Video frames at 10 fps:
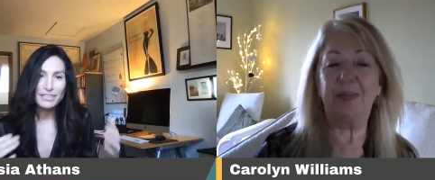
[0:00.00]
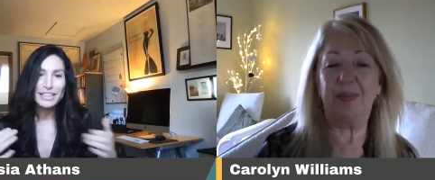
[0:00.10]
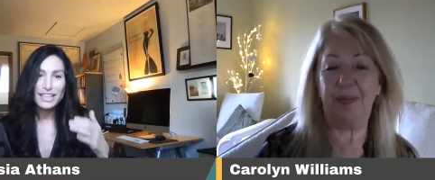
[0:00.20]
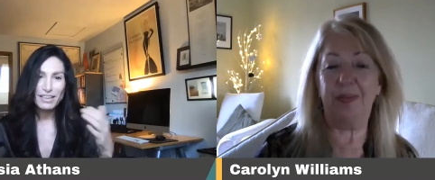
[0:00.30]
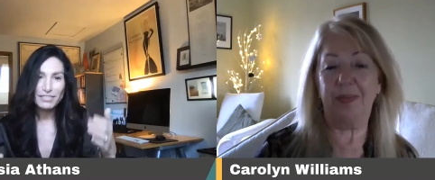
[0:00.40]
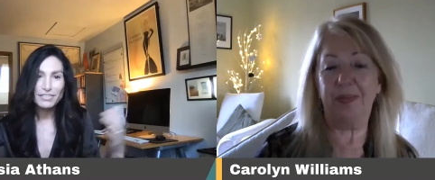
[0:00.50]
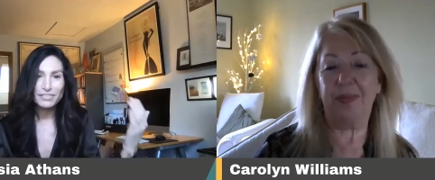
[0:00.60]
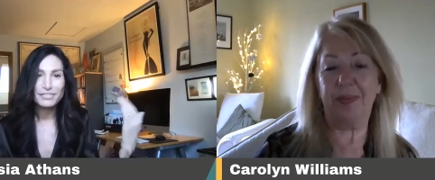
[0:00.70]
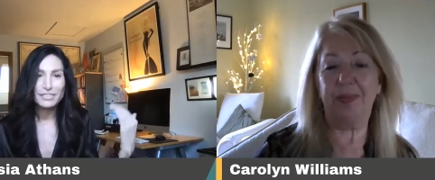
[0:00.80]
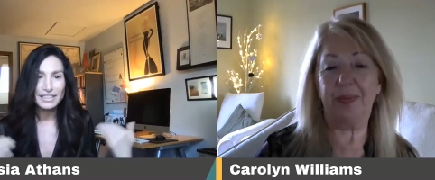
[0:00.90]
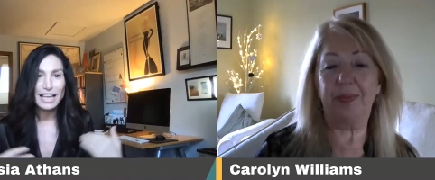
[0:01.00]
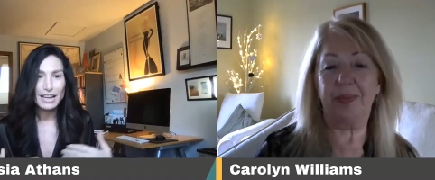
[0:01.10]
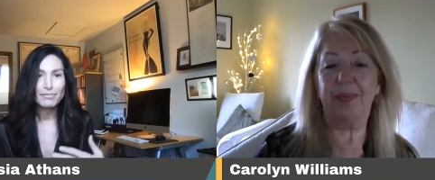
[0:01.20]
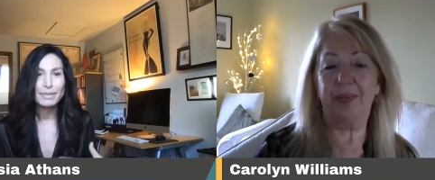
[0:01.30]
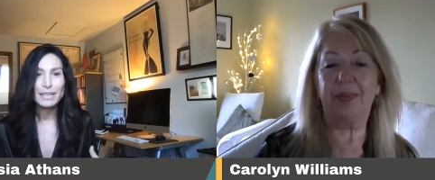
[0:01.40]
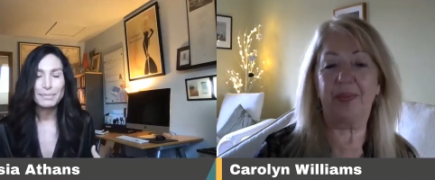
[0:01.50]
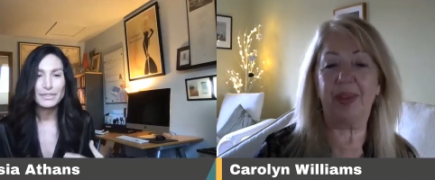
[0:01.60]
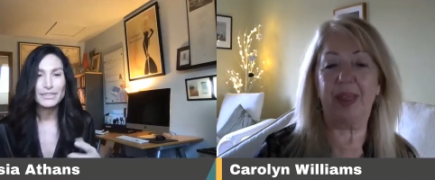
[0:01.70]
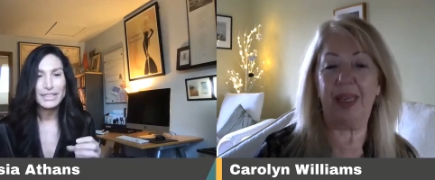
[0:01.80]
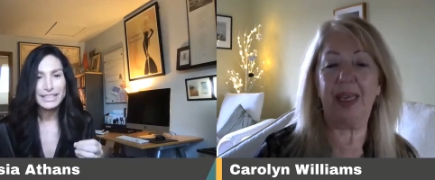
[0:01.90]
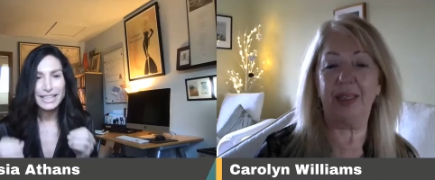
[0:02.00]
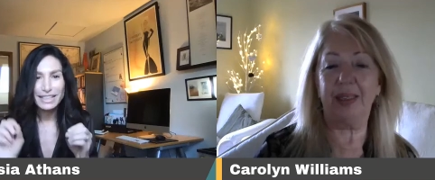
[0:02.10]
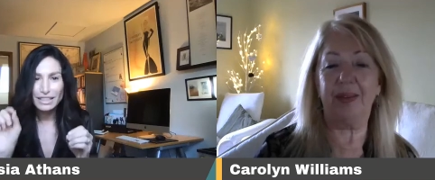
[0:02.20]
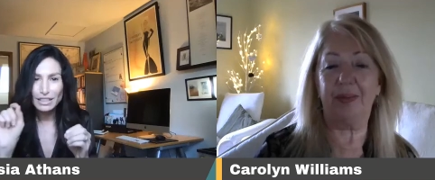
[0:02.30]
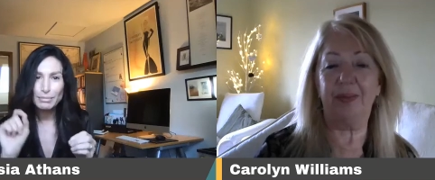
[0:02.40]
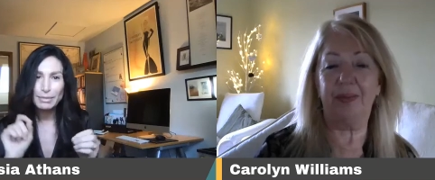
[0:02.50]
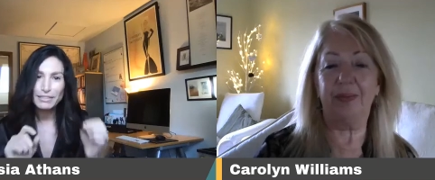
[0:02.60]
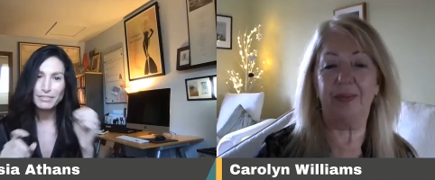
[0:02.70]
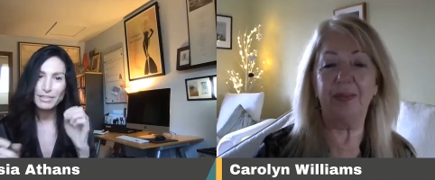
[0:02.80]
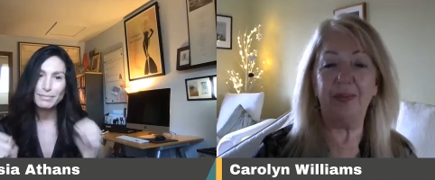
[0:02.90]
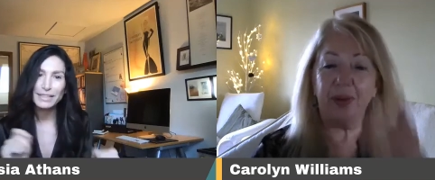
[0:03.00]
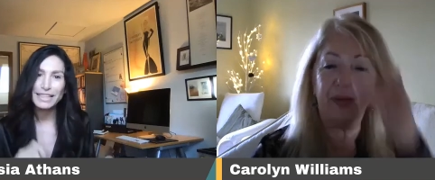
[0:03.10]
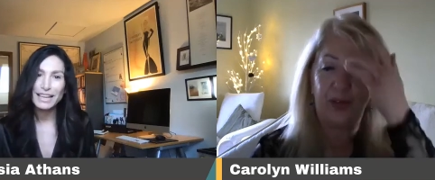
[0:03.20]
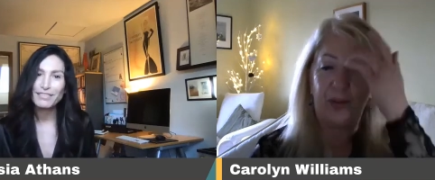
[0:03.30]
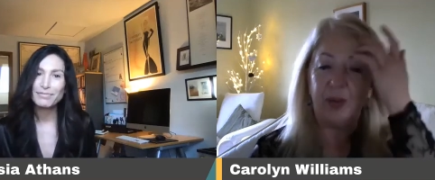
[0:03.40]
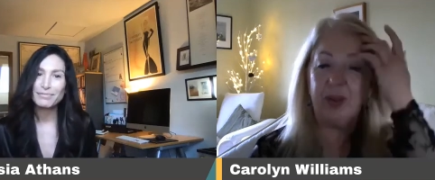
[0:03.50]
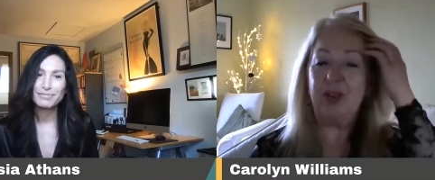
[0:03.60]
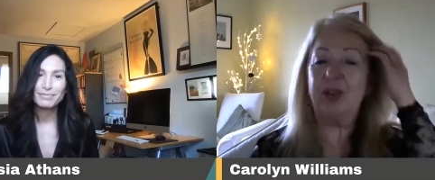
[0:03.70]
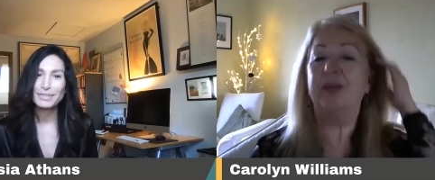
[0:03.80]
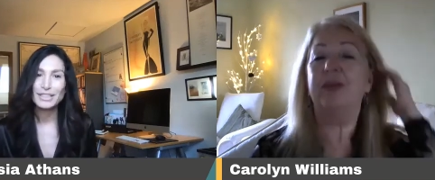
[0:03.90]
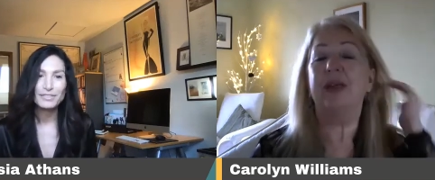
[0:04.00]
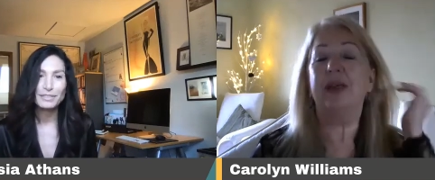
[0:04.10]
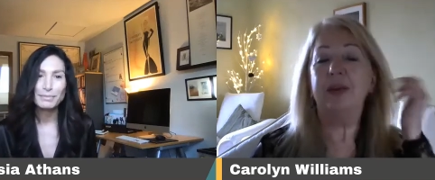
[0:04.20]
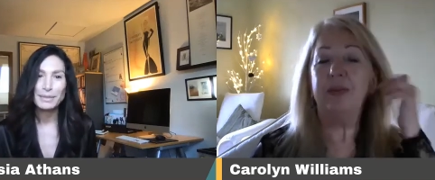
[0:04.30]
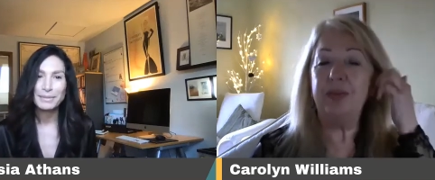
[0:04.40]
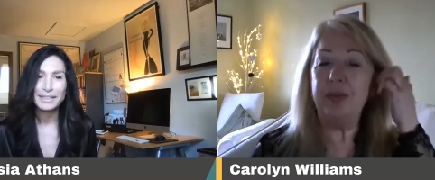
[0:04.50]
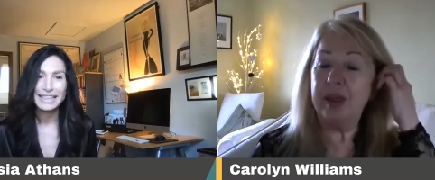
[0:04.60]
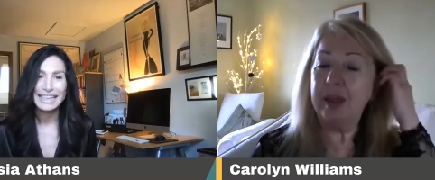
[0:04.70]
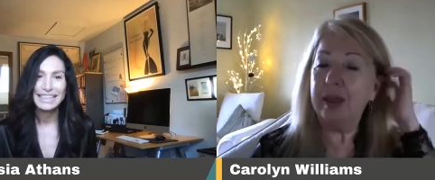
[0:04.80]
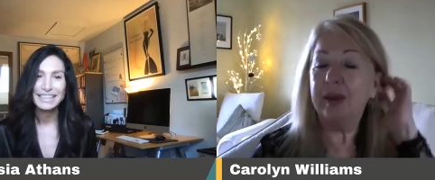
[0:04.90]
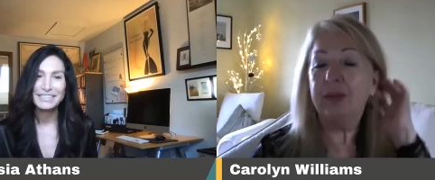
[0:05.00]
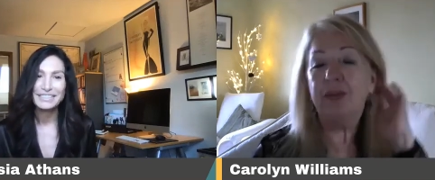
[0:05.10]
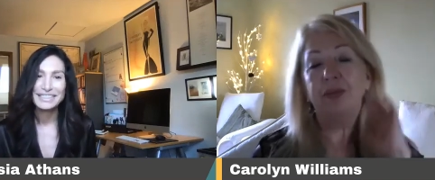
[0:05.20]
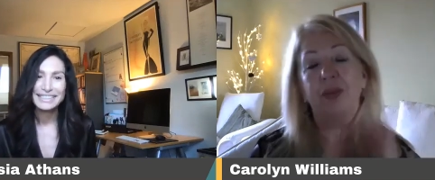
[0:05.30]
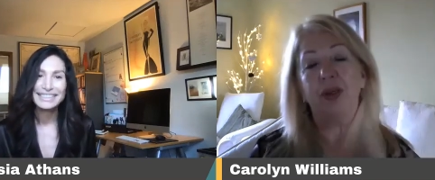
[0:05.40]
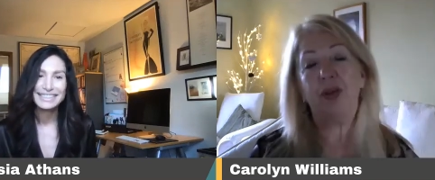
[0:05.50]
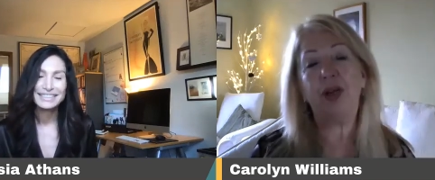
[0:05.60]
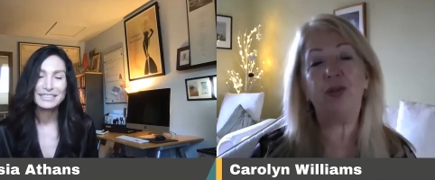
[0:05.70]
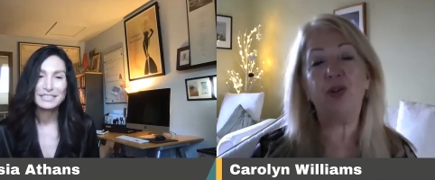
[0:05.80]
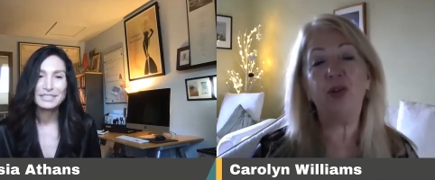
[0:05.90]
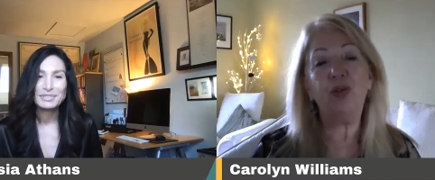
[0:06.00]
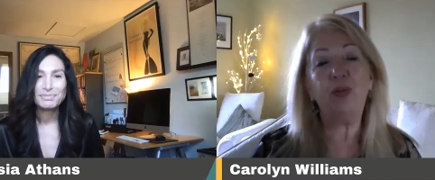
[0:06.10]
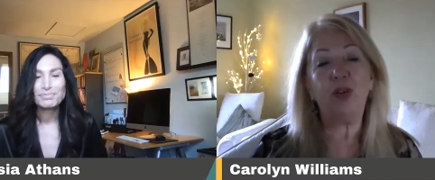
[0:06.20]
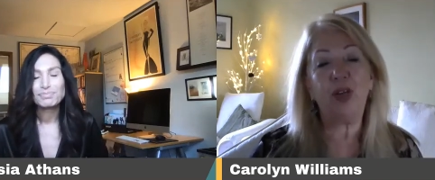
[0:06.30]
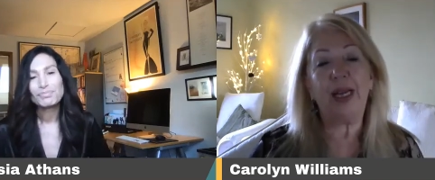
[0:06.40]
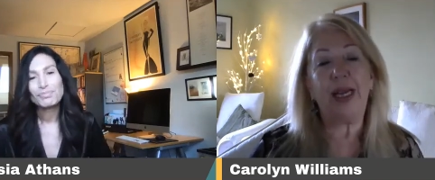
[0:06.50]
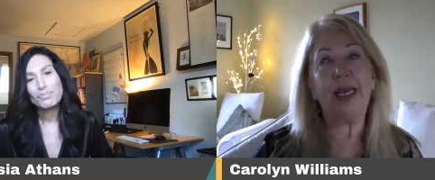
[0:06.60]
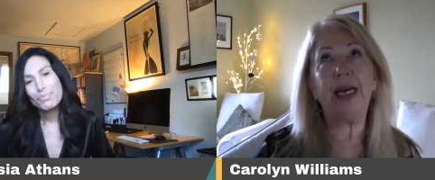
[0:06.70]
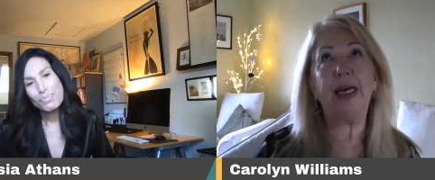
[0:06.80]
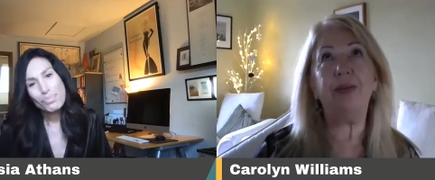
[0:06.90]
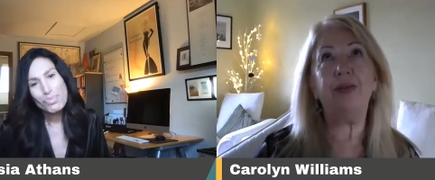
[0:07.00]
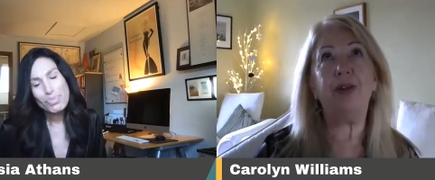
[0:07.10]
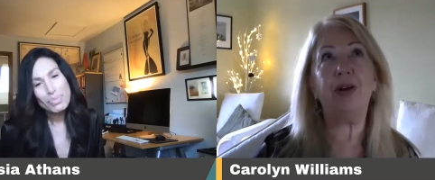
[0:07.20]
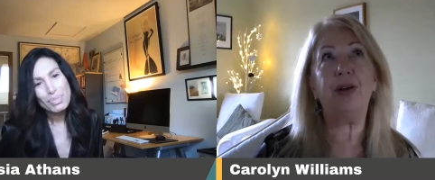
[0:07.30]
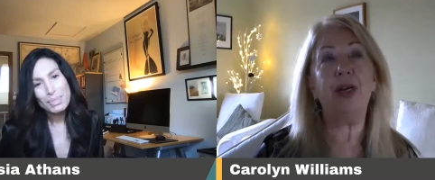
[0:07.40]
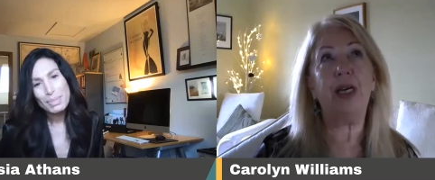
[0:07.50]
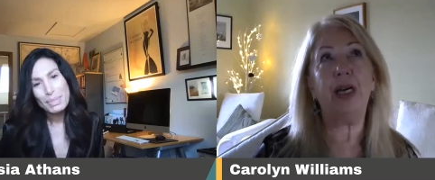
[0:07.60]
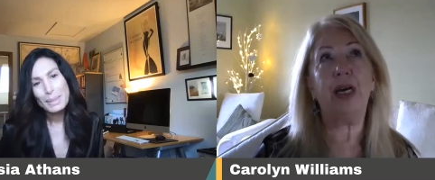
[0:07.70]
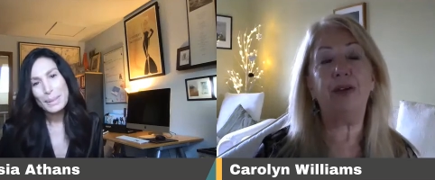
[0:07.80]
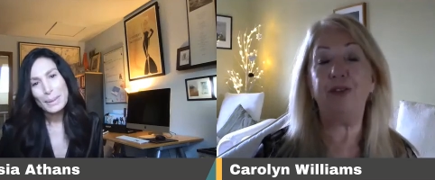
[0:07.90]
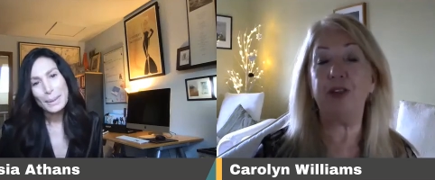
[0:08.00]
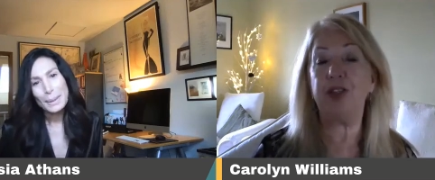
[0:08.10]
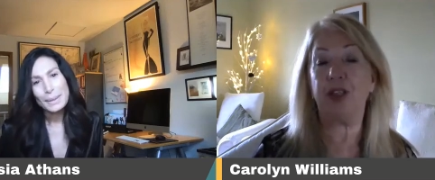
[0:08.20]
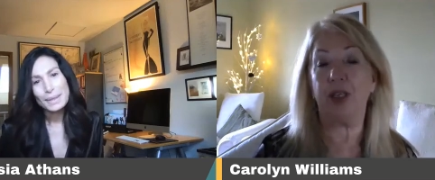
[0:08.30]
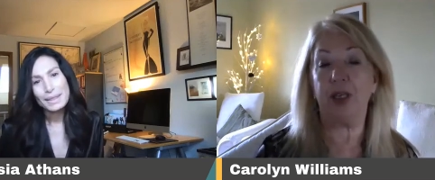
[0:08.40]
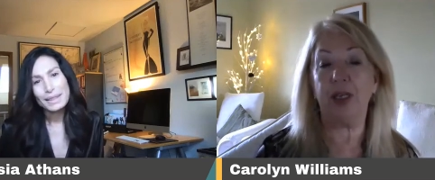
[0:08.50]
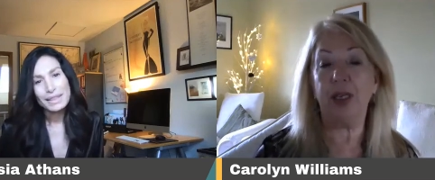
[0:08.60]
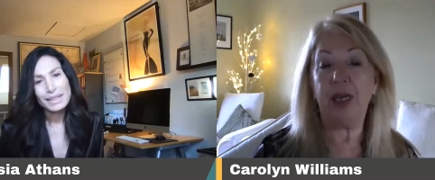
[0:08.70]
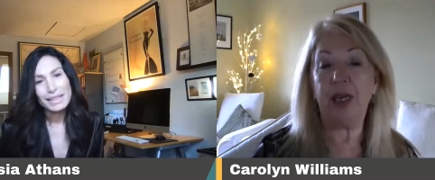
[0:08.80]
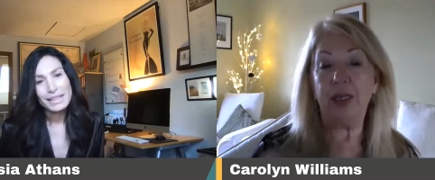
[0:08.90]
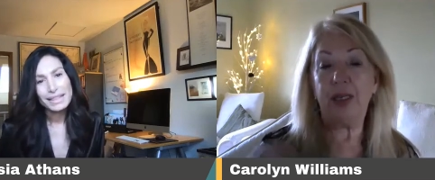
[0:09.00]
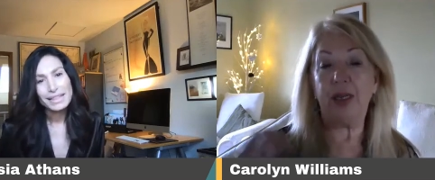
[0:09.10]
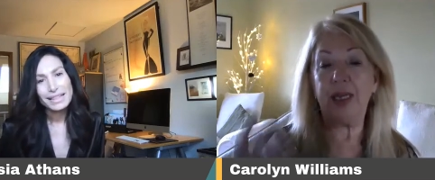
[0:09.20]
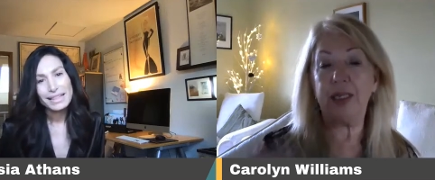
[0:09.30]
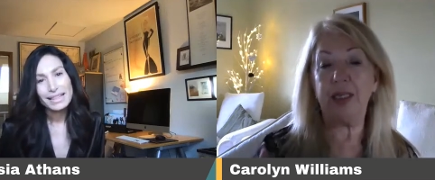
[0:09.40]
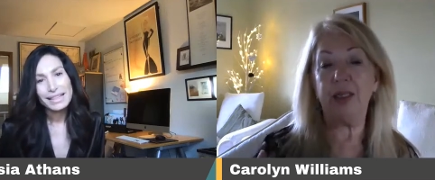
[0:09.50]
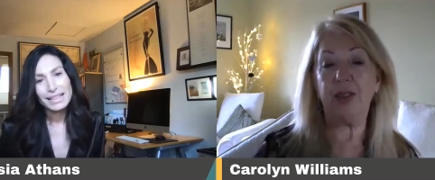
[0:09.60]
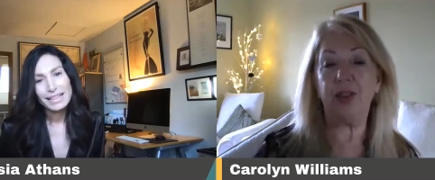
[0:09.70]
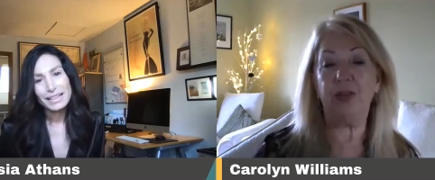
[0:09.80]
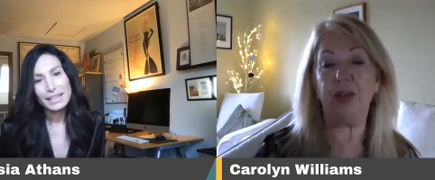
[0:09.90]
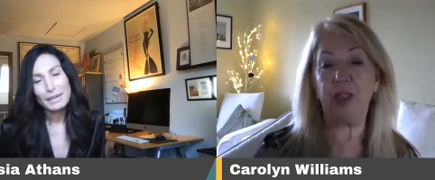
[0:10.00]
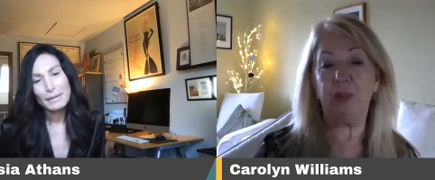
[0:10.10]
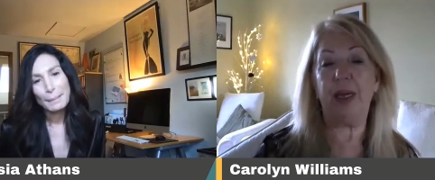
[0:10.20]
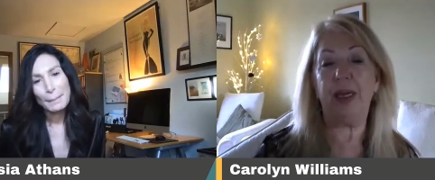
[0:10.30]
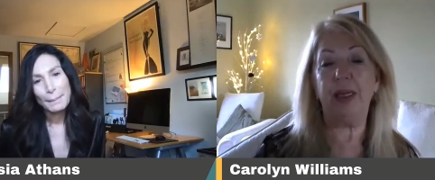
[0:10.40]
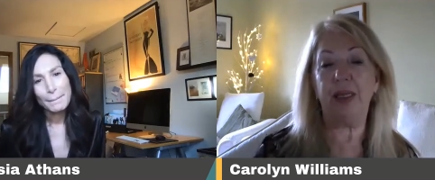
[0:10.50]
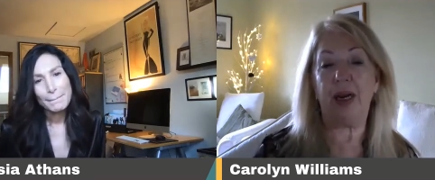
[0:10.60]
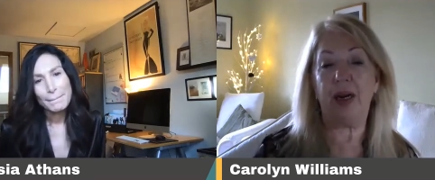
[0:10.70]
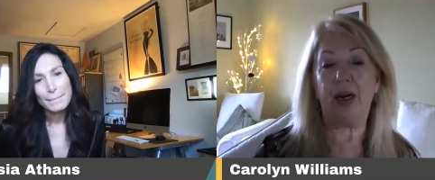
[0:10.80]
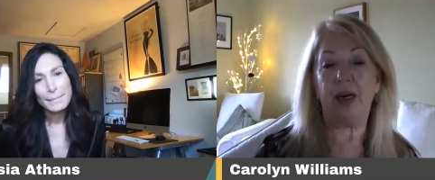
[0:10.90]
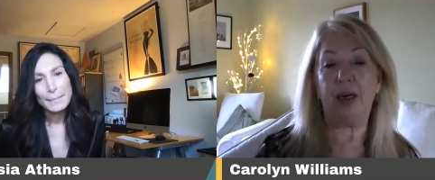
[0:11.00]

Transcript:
Speaker 1: feed off of a lot of people. So I take yeah. a little bit from a lot of wonderful people that I know.
Speaker 2: Great role modeling and very uh, physical. The lessons that you've explained there